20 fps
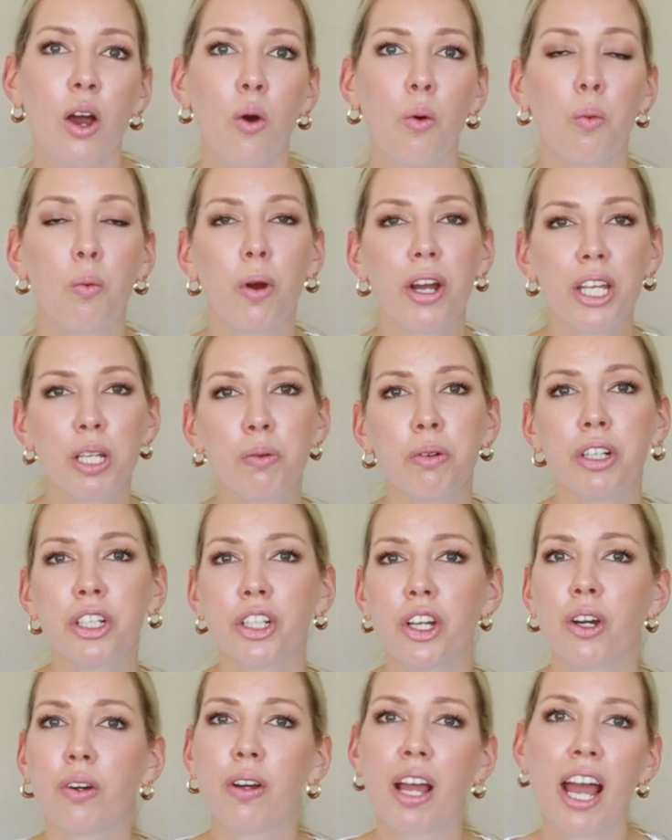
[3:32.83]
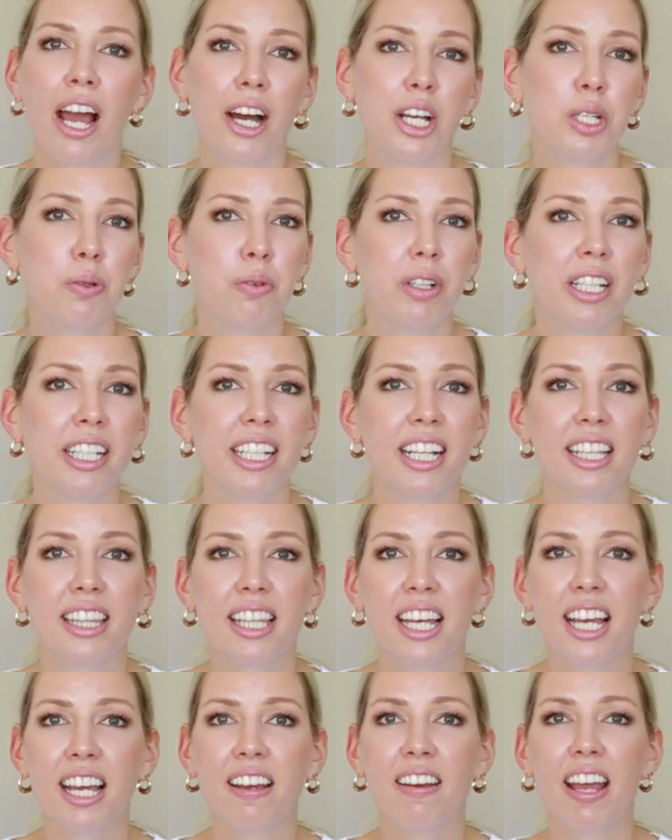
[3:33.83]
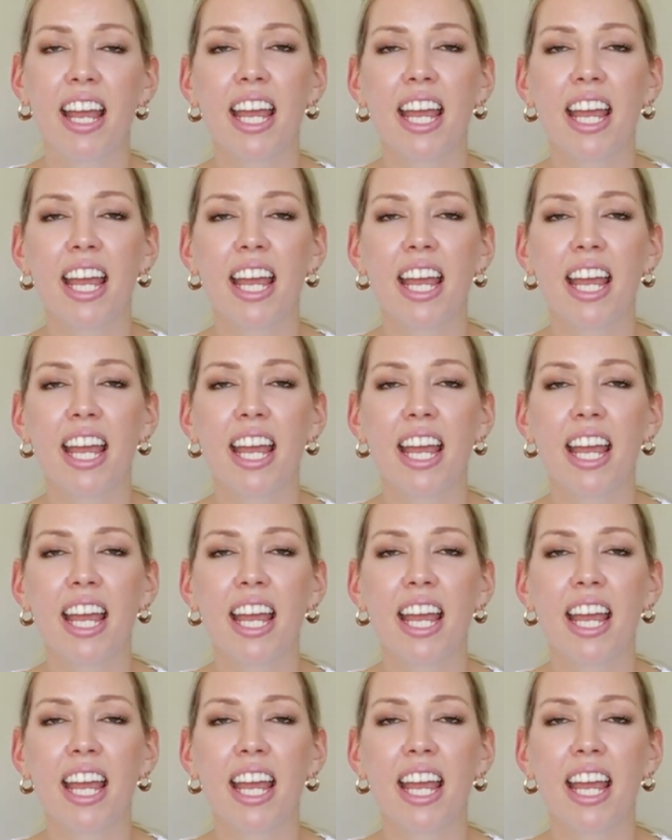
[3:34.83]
where you want to go, how you want to get there,